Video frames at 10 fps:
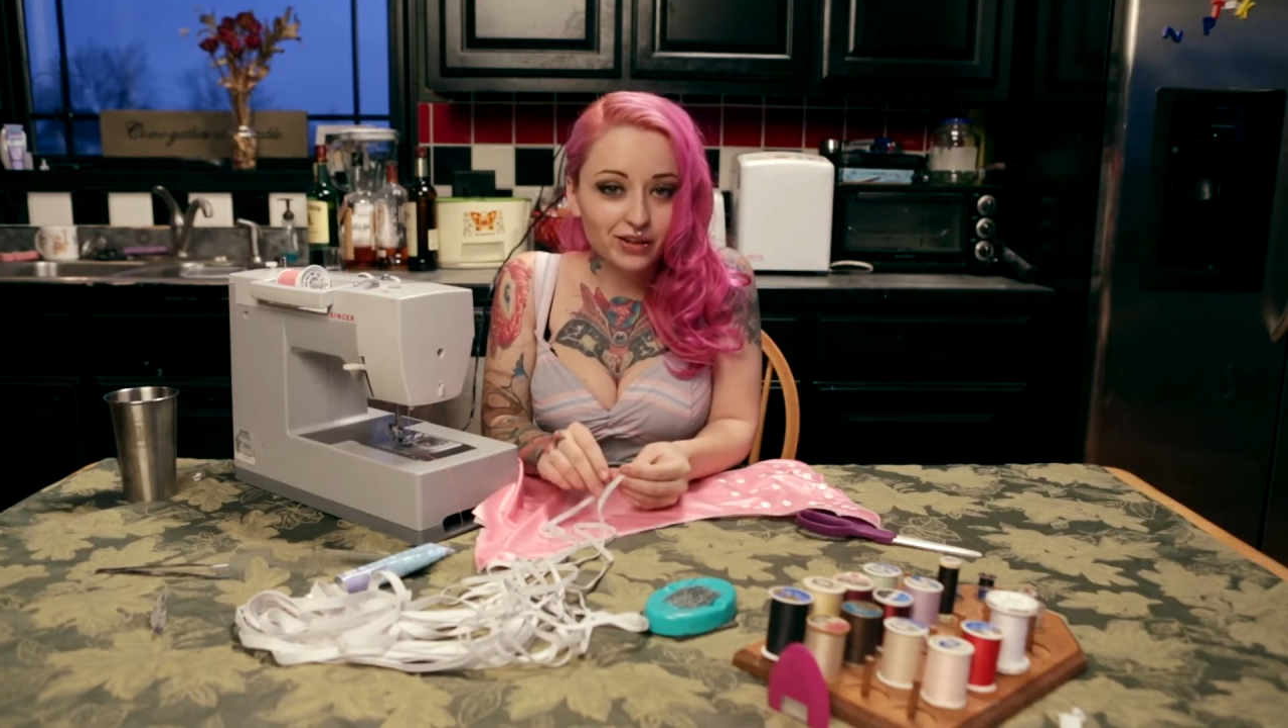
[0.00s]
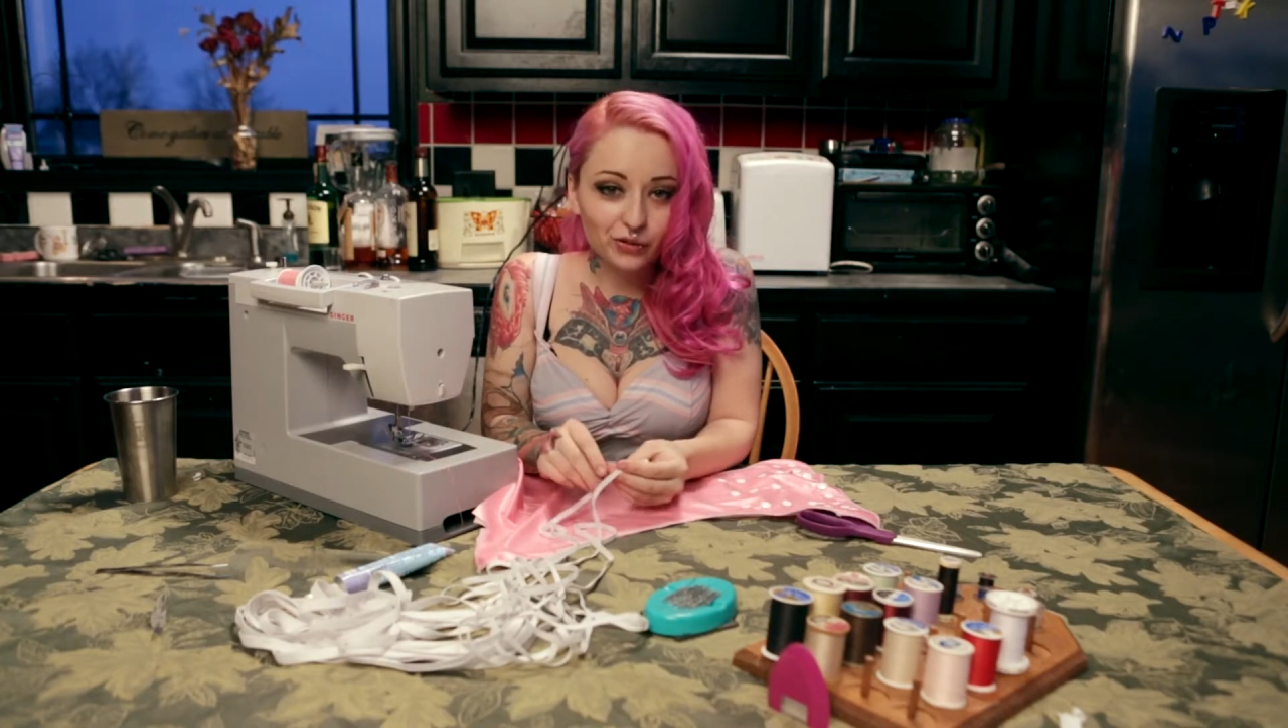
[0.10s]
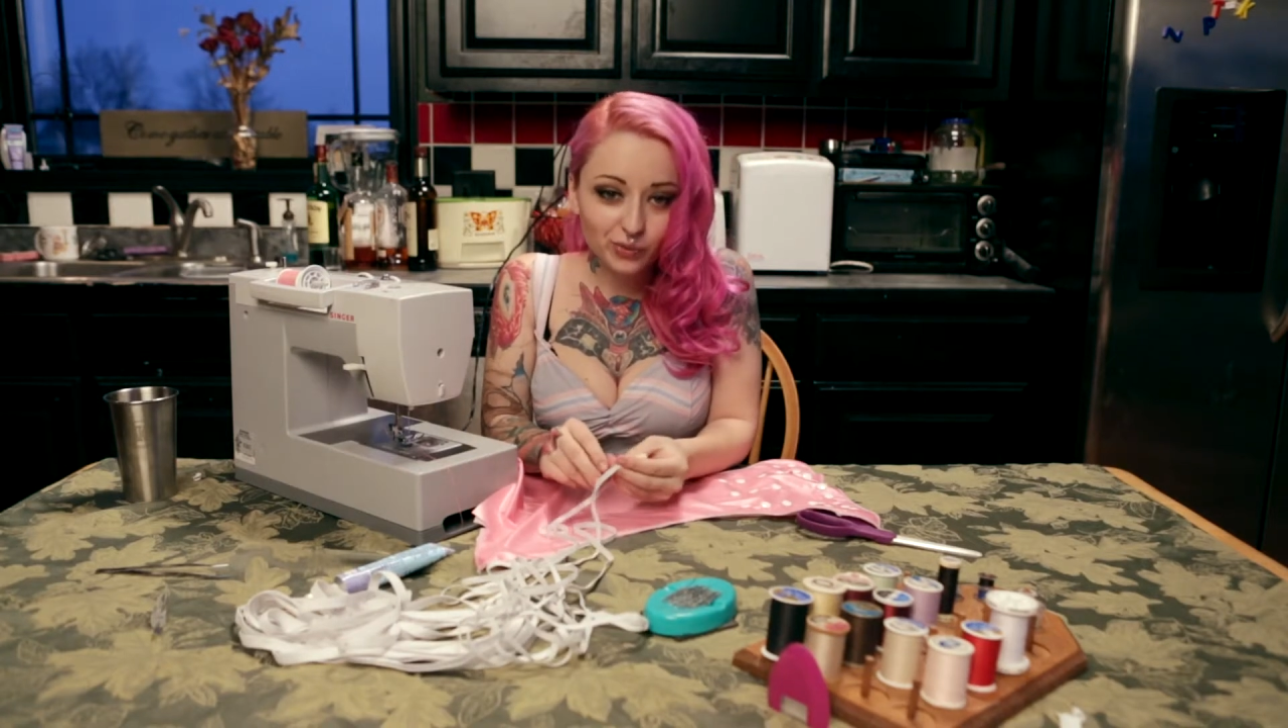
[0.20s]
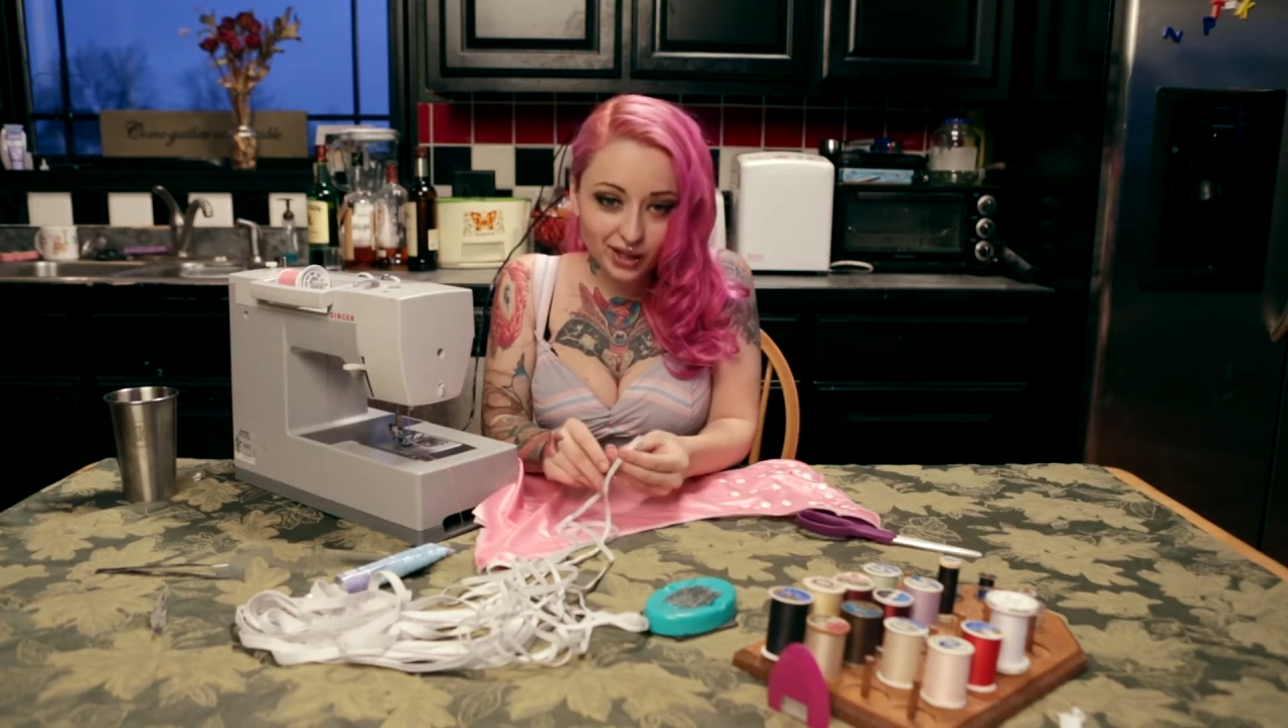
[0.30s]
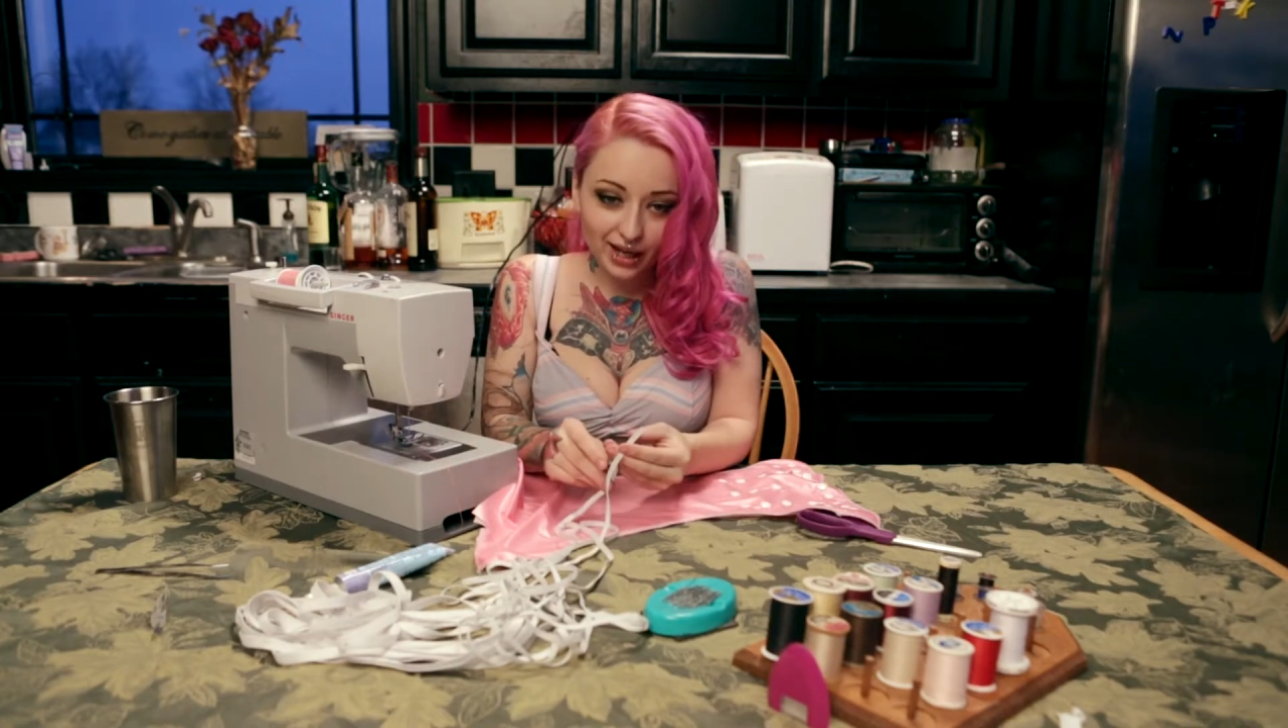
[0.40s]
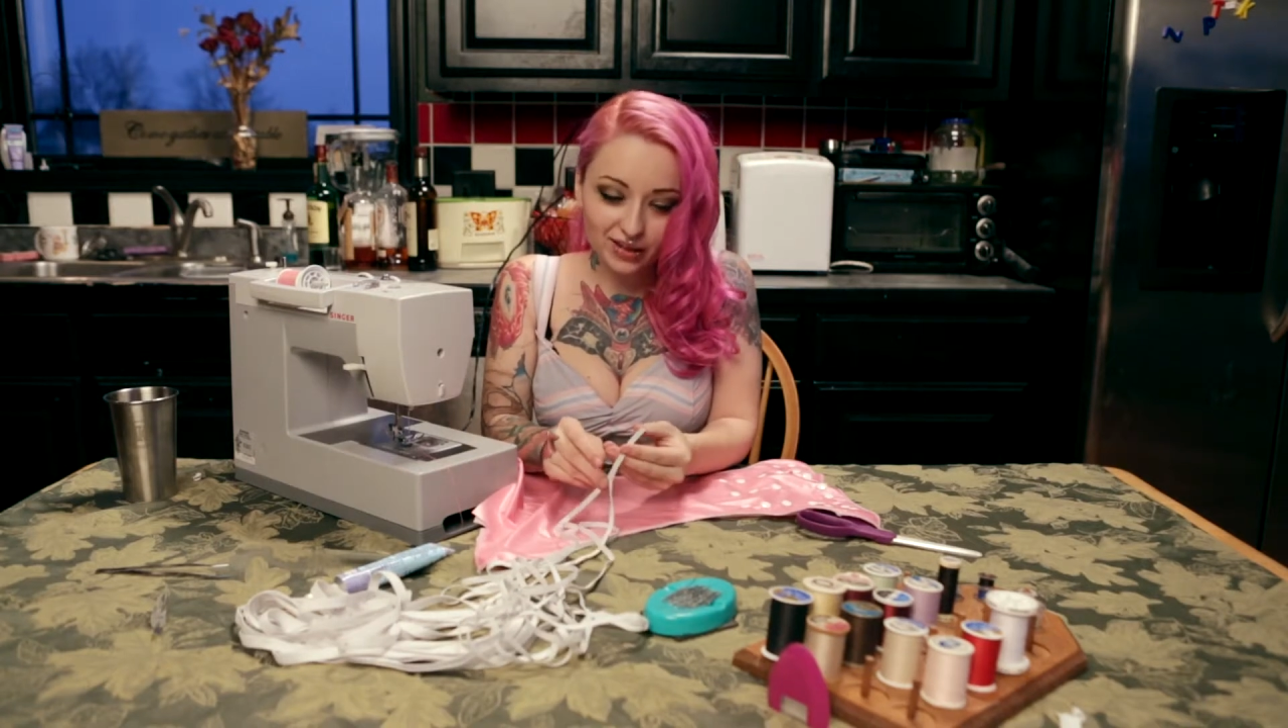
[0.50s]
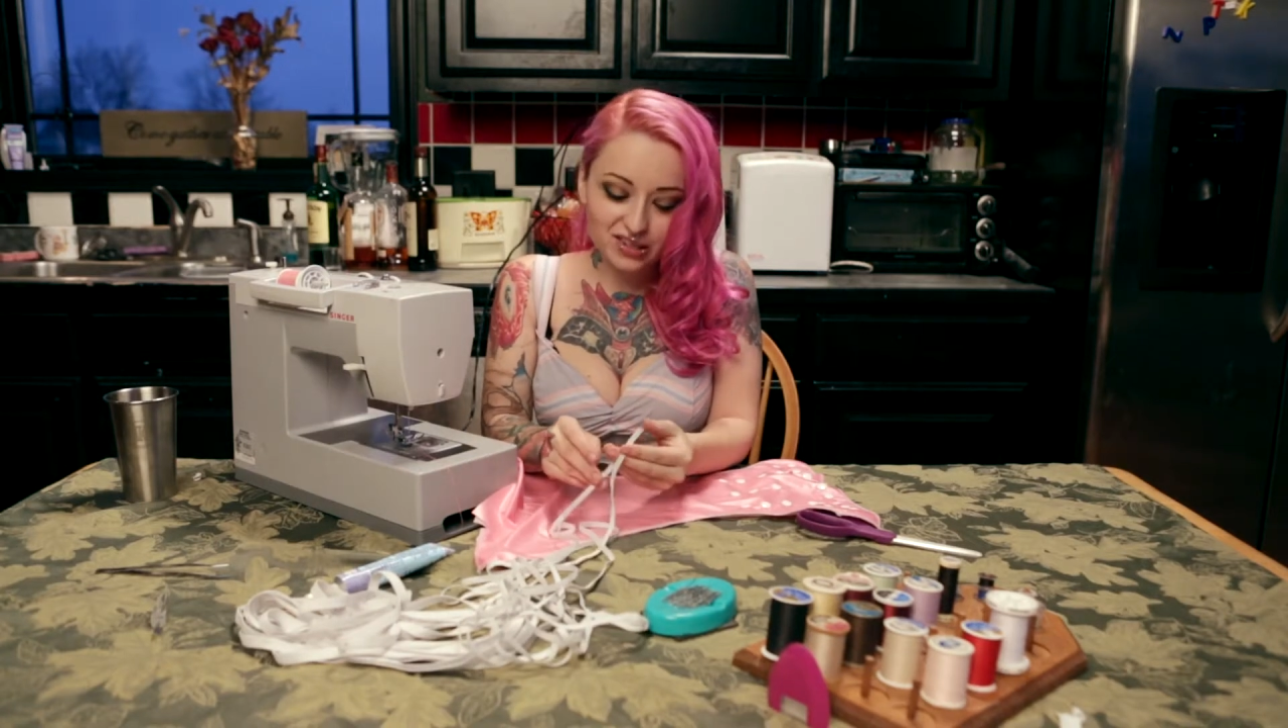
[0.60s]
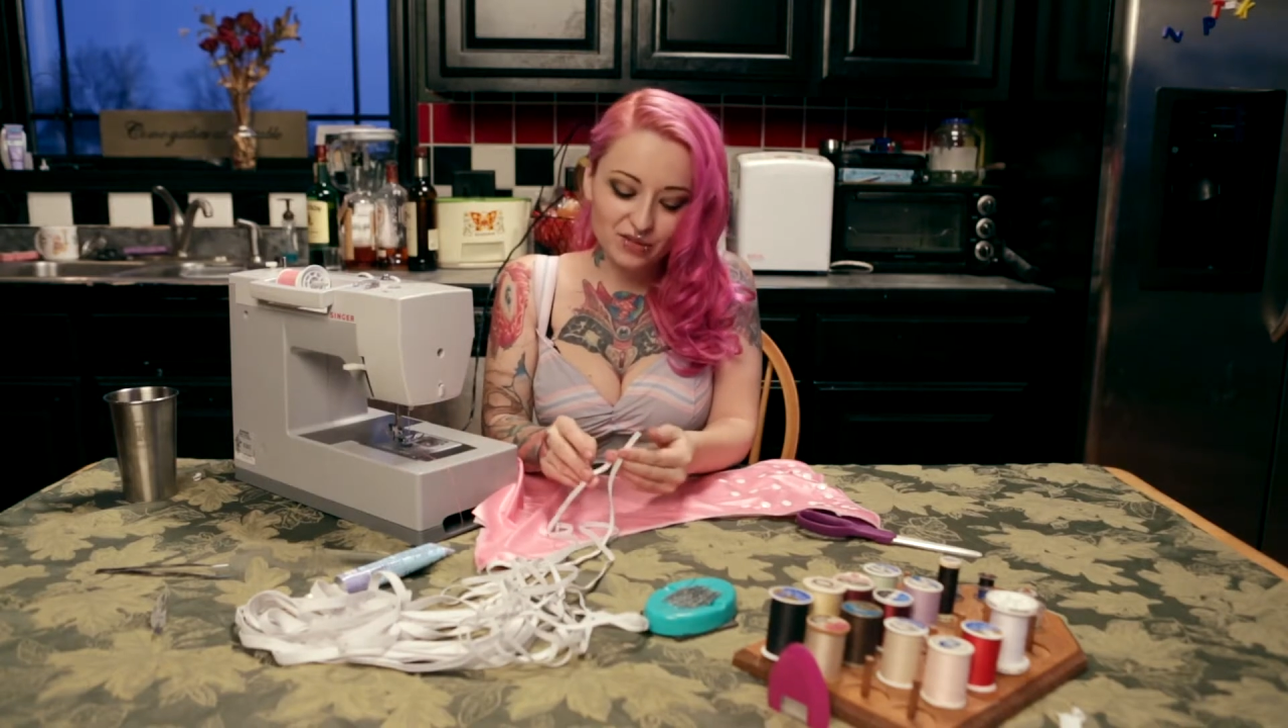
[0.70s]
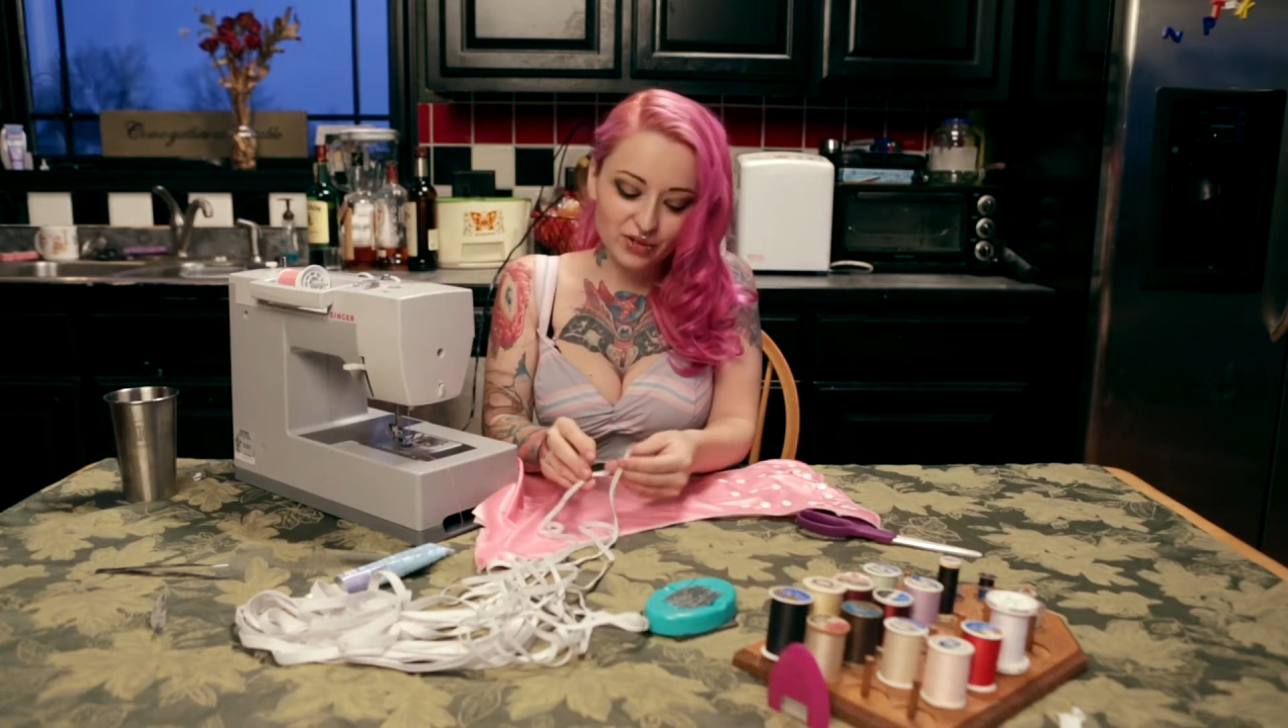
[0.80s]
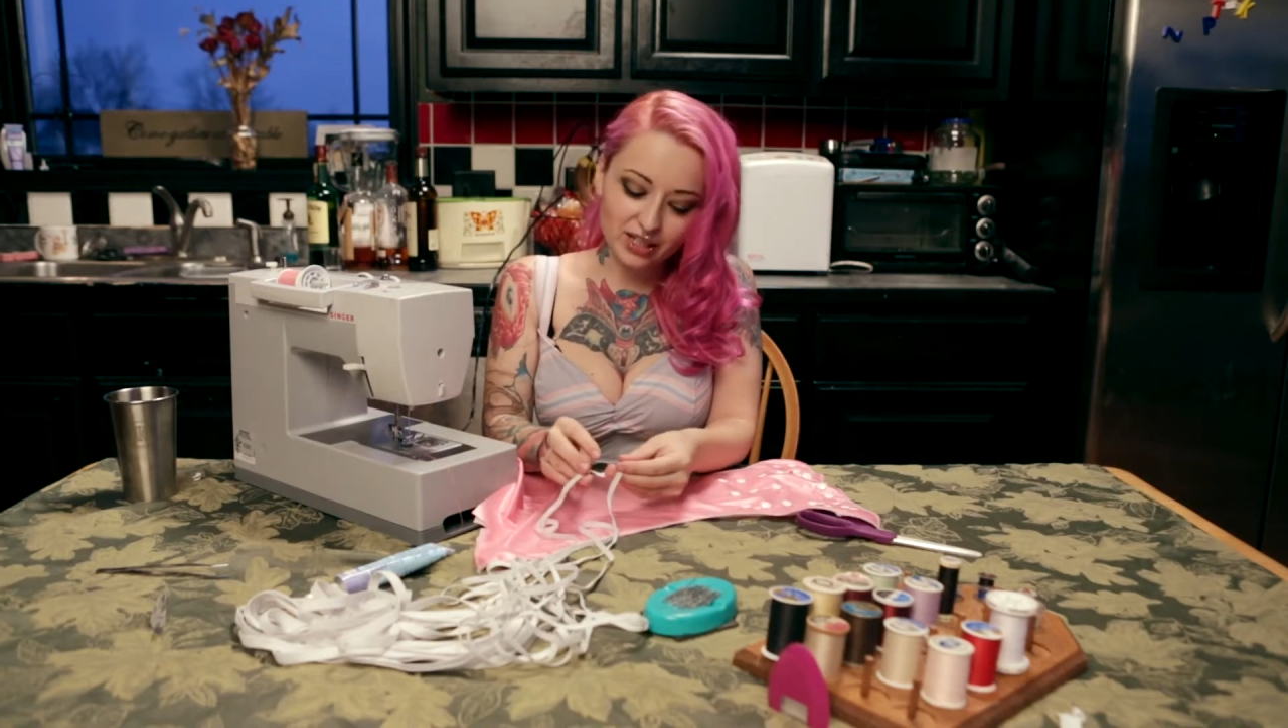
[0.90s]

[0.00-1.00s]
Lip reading: and 3/8 of an